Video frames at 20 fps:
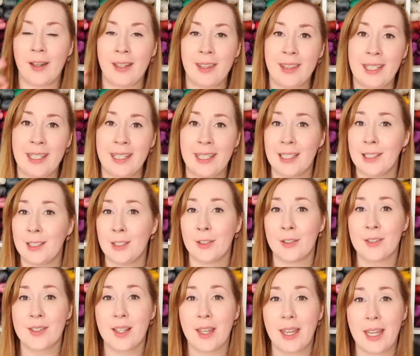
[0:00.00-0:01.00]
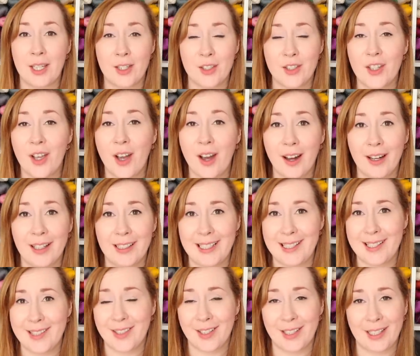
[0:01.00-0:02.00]
I think it looks entirely
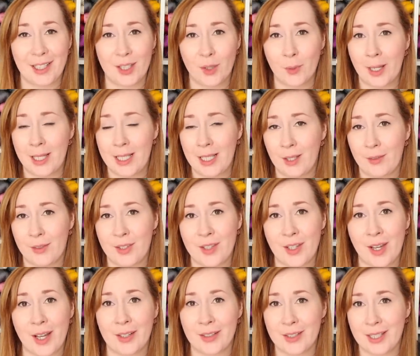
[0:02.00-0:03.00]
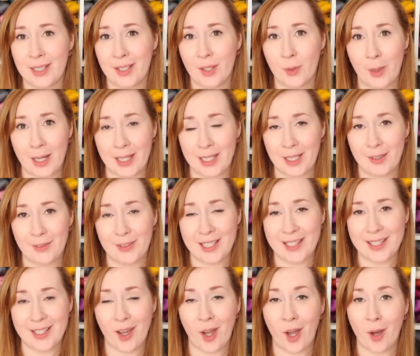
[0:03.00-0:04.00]
stunning in the way that you've styled it, the way that you've
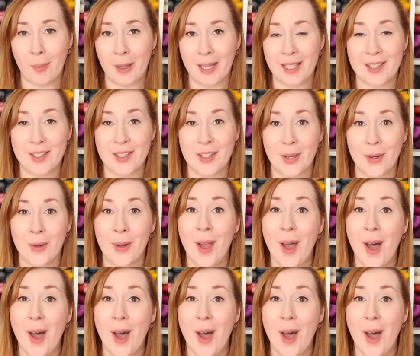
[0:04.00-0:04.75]
knit it up, and so